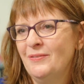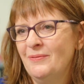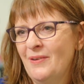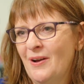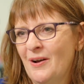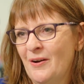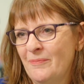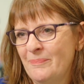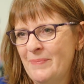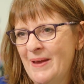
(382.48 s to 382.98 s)
of
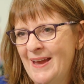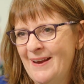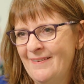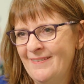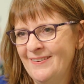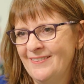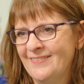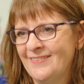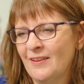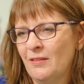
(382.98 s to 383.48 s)
our
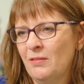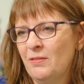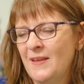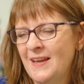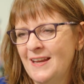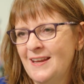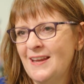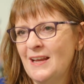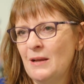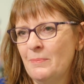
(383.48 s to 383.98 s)
parents are
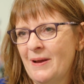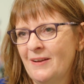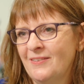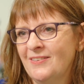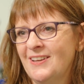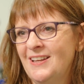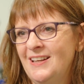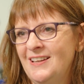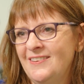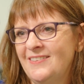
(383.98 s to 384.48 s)
thinking
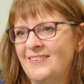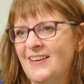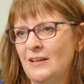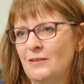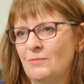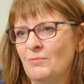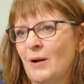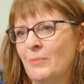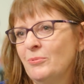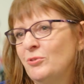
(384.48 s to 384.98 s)
about Achilles
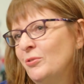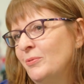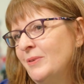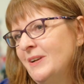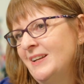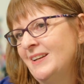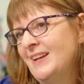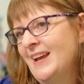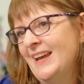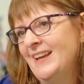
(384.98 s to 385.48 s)
tendon rupture
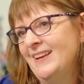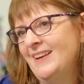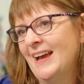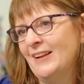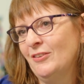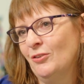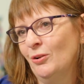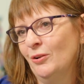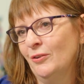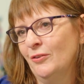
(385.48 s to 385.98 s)
in
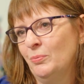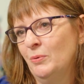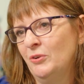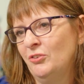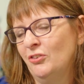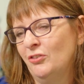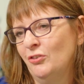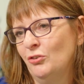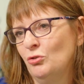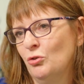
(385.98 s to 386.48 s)
adults,
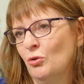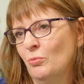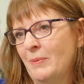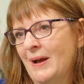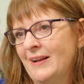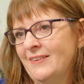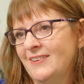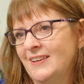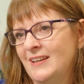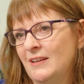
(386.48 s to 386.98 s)
which is a
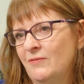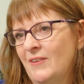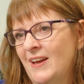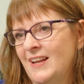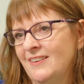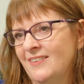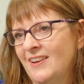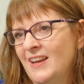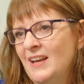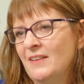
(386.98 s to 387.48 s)
traumatic
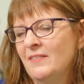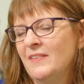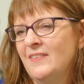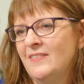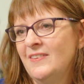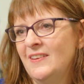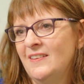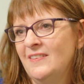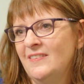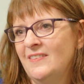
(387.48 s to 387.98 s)
event.
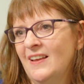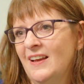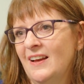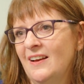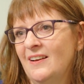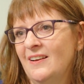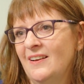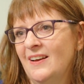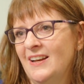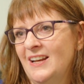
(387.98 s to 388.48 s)
This is
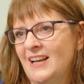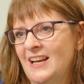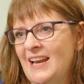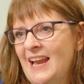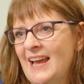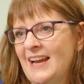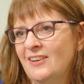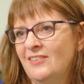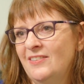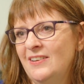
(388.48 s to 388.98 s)
an
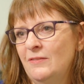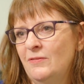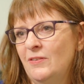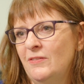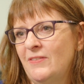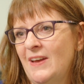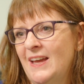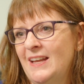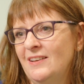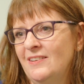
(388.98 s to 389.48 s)
elective
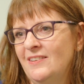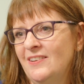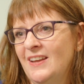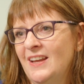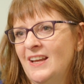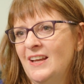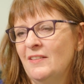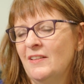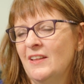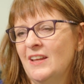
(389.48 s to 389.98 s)
event.
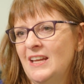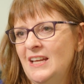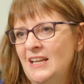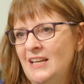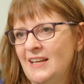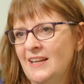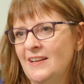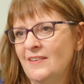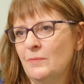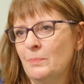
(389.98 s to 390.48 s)
The
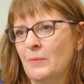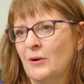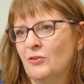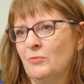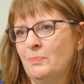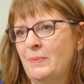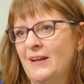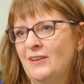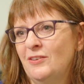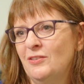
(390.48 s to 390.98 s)
healing is
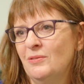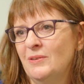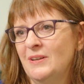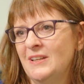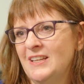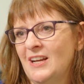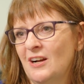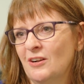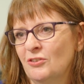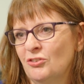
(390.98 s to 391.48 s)
much better
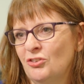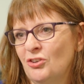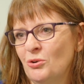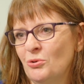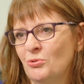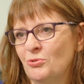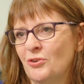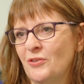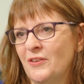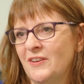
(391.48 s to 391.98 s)
in young
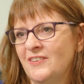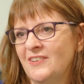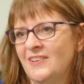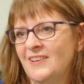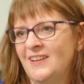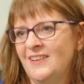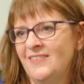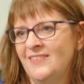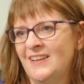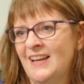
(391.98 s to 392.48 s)
children than
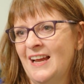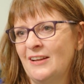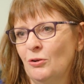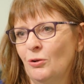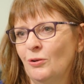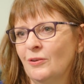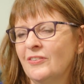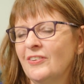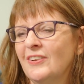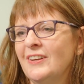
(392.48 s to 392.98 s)
it is in
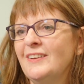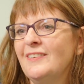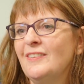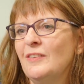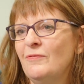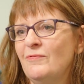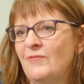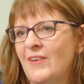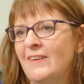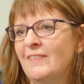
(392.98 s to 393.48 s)
adults, and it's
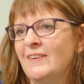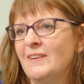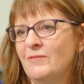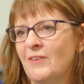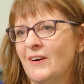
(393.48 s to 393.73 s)
a very,